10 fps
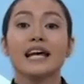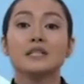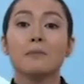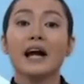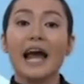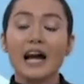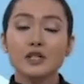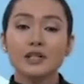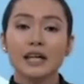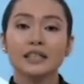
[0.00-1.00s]
is by
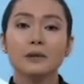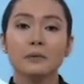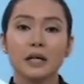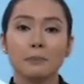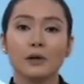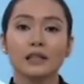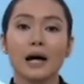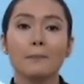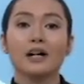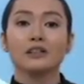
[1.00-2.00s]
educating people
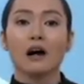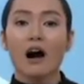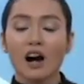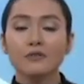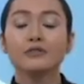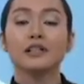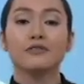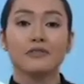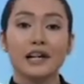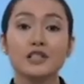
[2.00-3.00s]
about the harmful
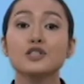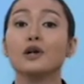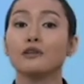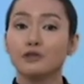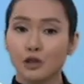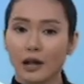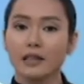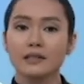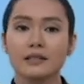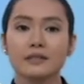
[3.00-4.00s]
effects of
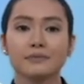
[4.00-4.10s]
drugs.